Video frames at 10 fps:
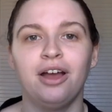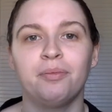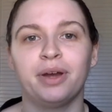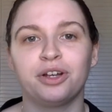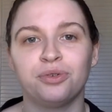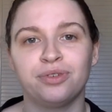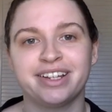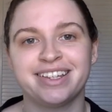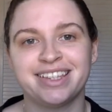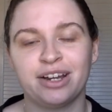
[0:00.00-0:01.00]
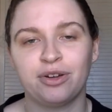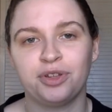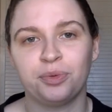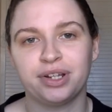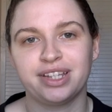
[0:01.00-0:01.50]
My Goodreads is there if
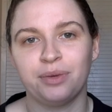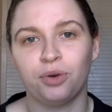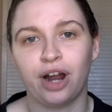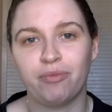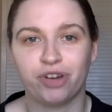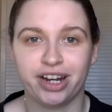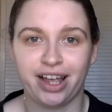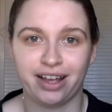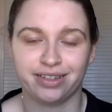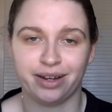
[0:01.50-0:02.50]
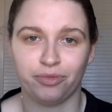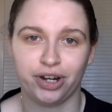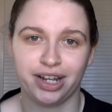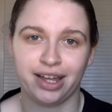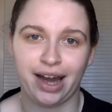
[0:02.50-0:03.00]
you want to see what I'm reading as I'm
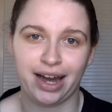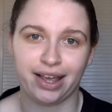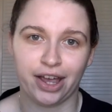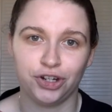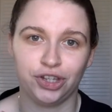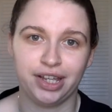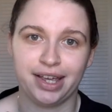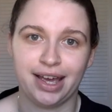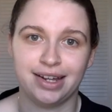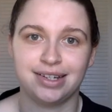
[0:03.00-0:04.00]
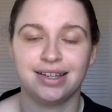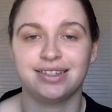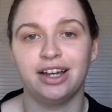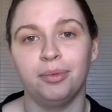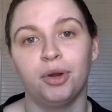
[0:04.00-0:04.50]
reading it and occasionally get
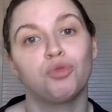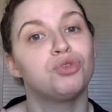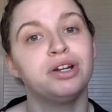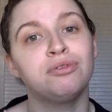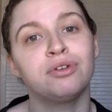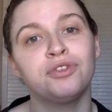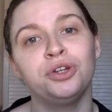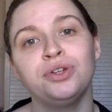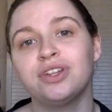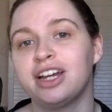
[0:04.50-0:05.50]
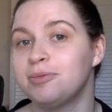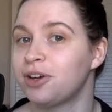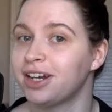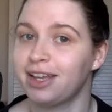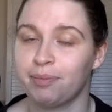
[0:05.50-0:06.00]
some written reviews. I am
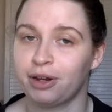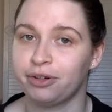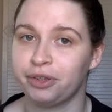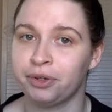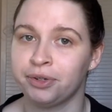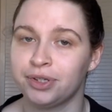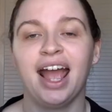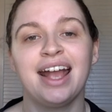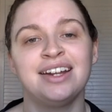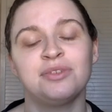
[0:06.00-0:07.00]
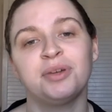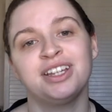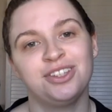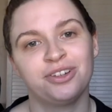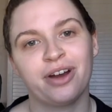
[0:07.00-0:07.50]
trying to get better at those. And my
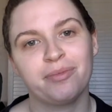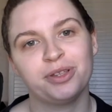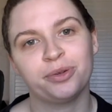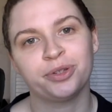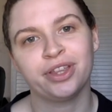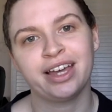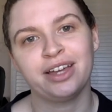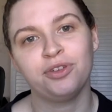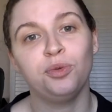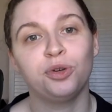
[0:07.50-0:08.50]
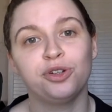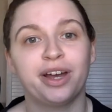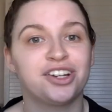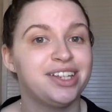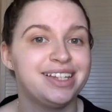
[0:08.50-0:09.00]
Instagram is also there if you want to
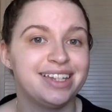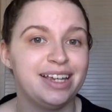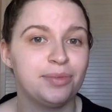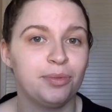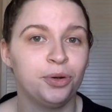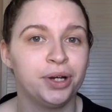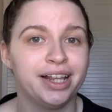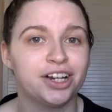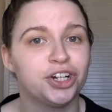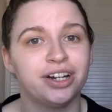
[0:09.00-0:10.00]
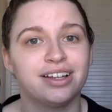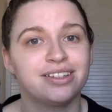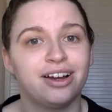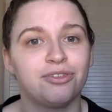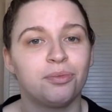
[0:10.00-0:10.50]
actually see my book collection
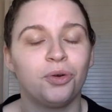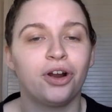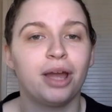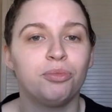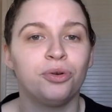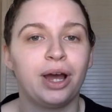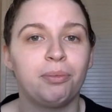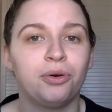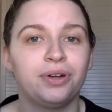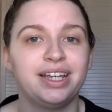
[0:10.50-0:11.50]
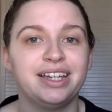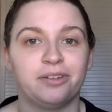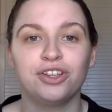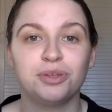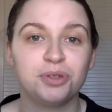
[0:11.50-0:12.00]
aside from what I put up on here.
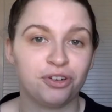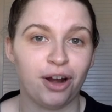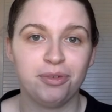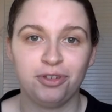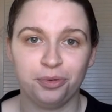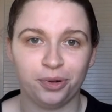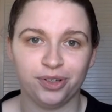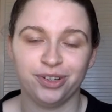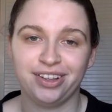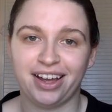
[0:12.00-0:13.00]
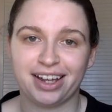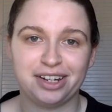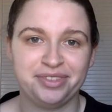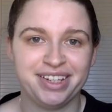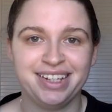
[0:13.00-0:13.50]
Subscribe if you want to, like it
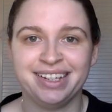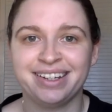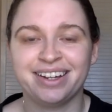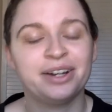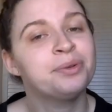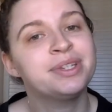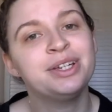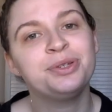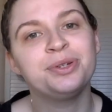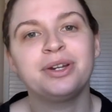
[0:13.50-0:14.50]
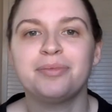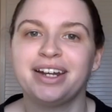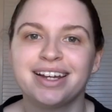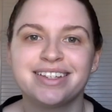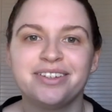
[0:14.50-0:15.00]
if you did, and I will see you soon in my
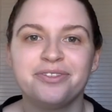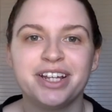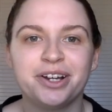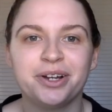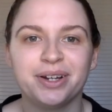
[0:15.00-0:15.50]
next video.